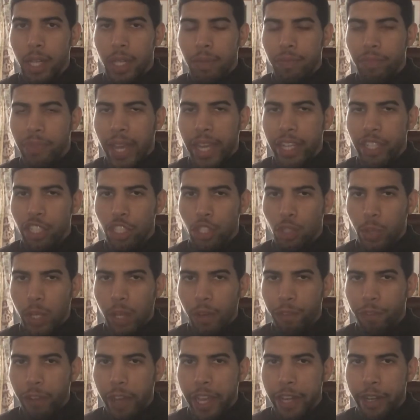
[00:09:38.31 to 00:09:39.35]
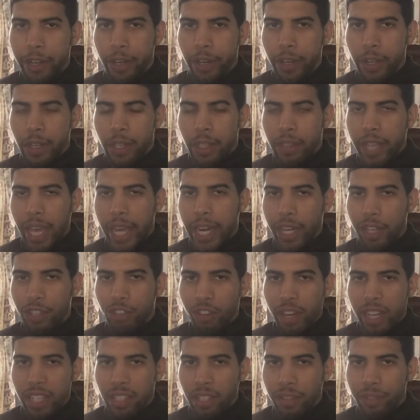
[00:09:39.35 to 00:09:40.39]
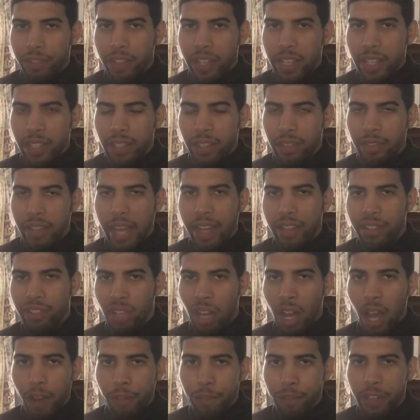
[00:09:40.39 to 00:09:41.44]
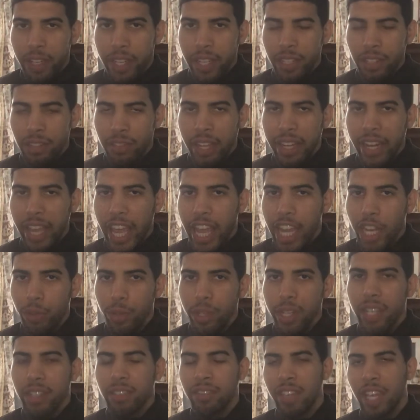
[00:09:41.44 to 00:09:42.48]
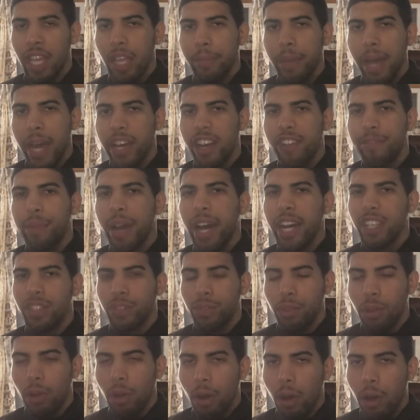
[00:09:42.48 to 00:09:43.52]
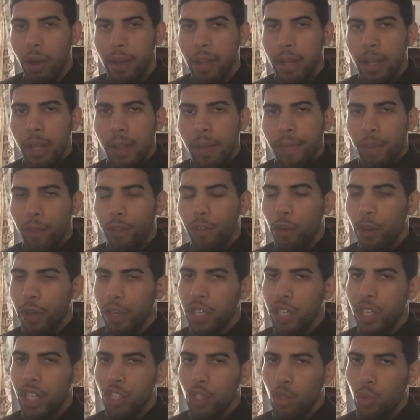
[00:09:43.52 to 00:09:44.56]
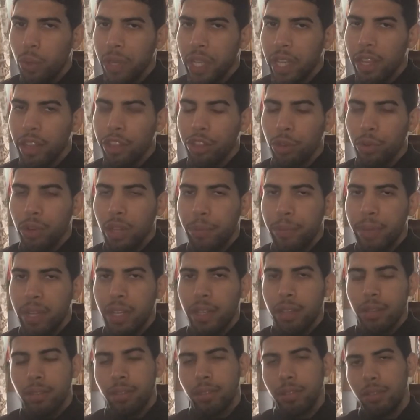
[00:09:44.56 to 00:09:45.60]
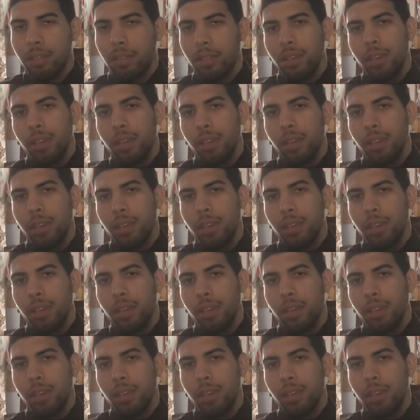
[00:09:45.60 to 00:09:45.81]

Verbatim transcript: that street fighter, that aggressiveness, that toughness, that angriness came out of Masvidal for a good 20 to 30 minutes.